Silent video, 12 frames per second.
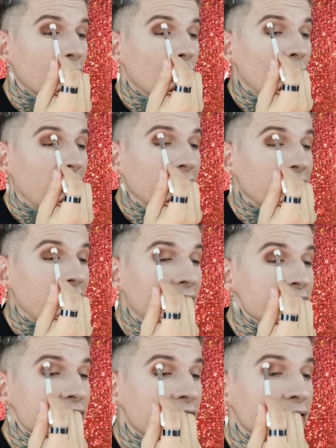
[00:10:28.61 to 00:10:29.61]
One
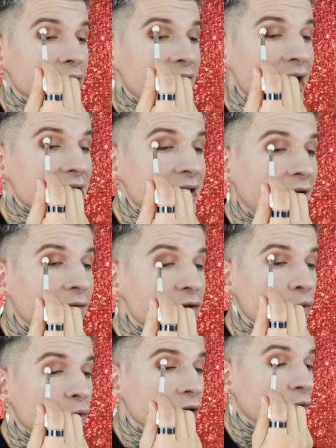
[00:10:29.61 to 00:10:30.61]
eyeshadow doesn't have
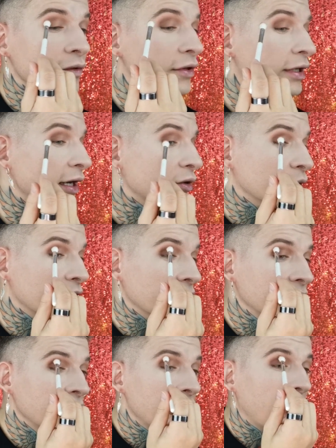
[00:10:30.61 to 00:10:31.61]
to work with the other
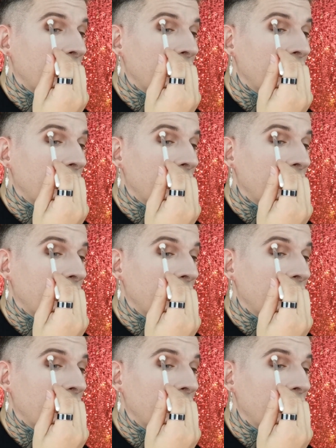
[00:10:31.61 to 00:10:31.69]
one,